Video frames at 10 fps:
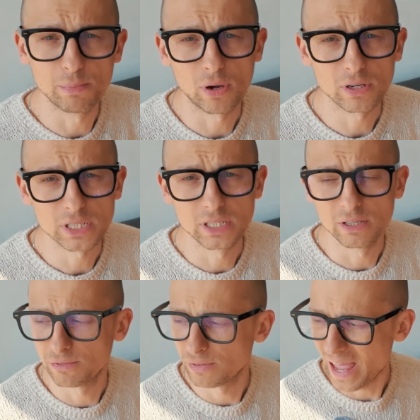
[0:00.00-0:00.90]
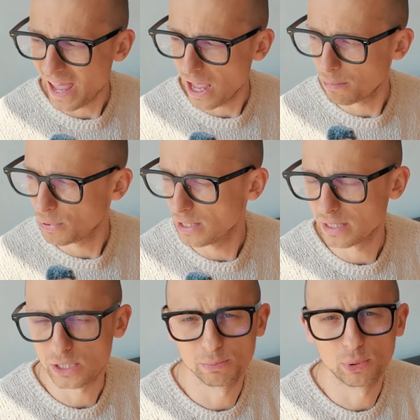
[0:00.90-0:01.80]
positive, happy
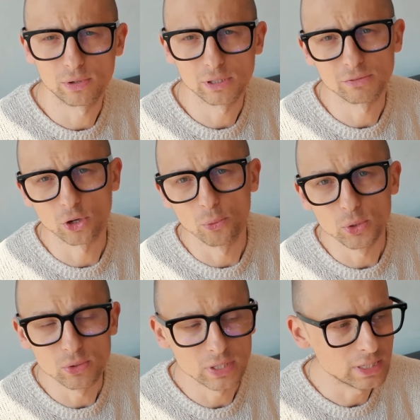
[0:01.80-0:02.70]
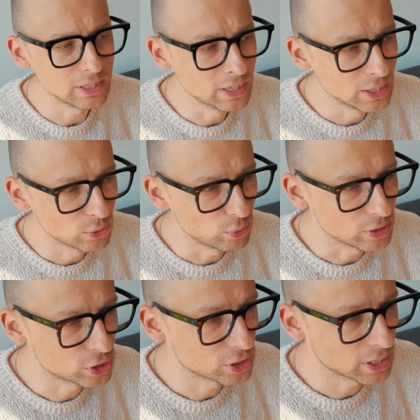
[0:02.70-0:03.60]
and supportive community,
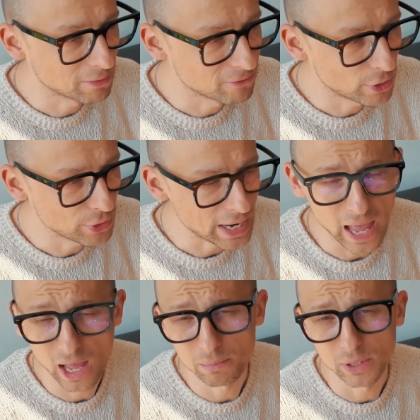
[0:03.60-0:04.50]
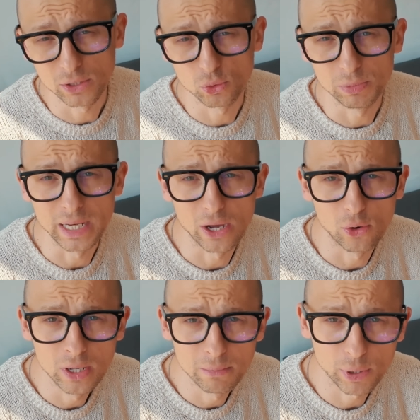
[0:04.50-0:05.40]
which I'm very happy to be
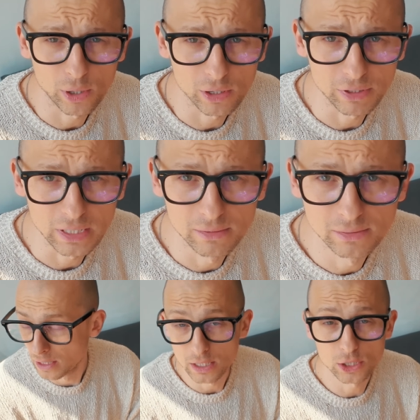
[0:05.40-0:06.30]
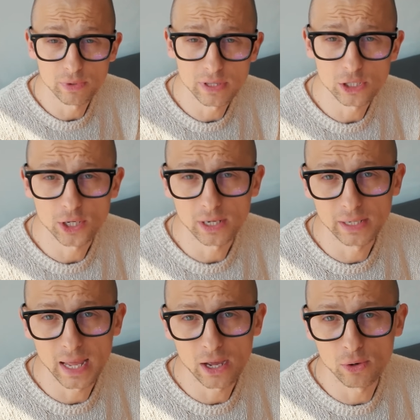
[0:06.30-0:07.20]
now part of it. So with this channel
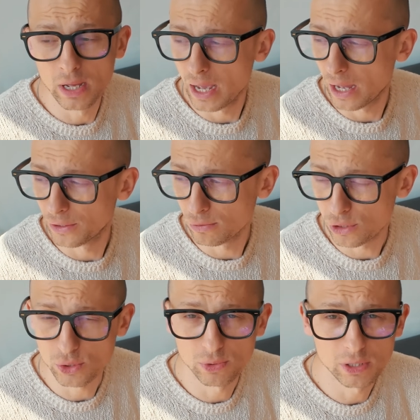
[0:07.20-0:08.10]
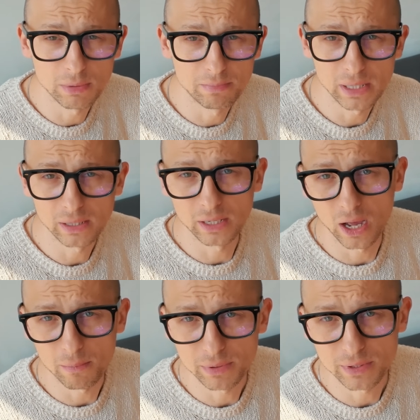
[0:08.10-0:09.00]
now, I don't just want to be building
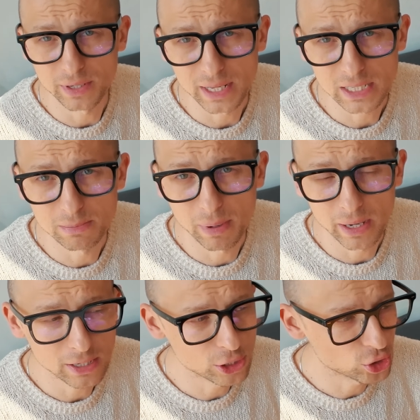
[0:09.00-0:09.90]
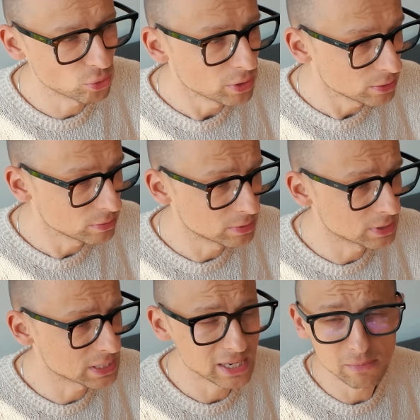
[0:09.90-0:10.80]
up the next bike, showing you the
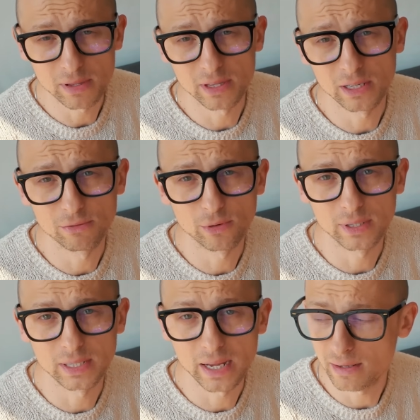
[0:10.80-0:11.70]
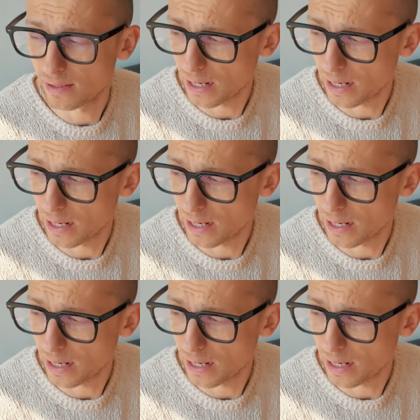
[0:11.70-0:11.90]
same thing for the 10th